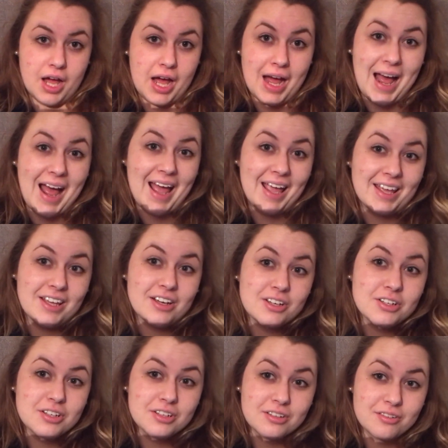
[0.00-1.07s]
I
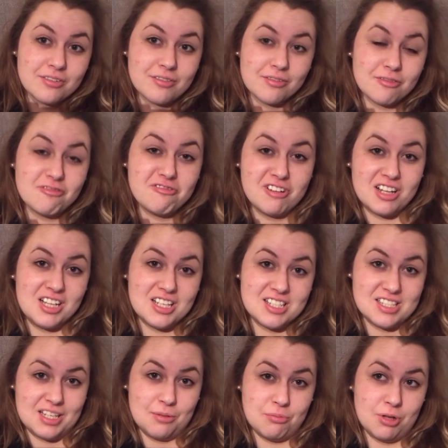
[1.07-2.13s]
fell
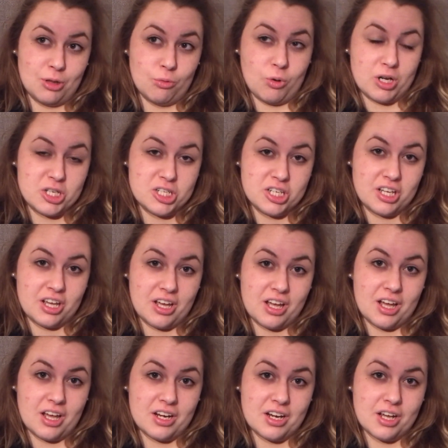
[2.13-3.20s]
asleep while watching it
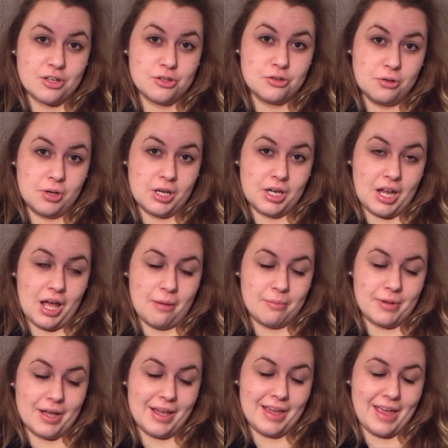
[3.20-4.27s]
and I took a nap
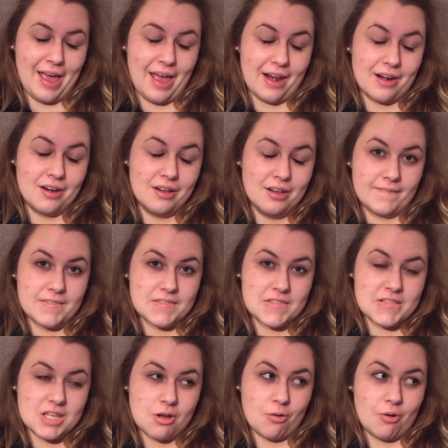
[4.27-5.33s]
again
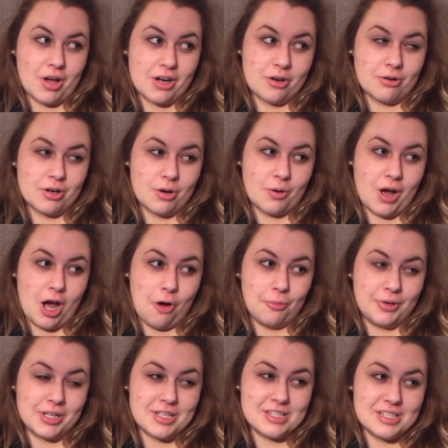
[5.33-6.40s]
so I don't know how I'm
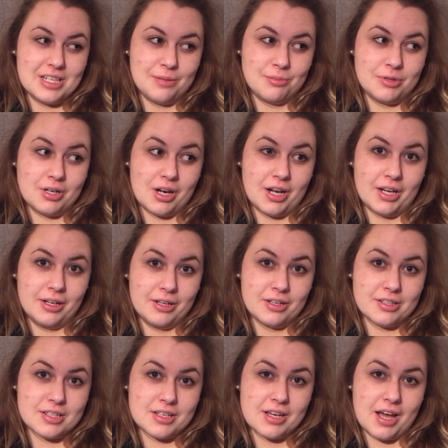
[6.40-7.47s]
gonna sleep tonight because I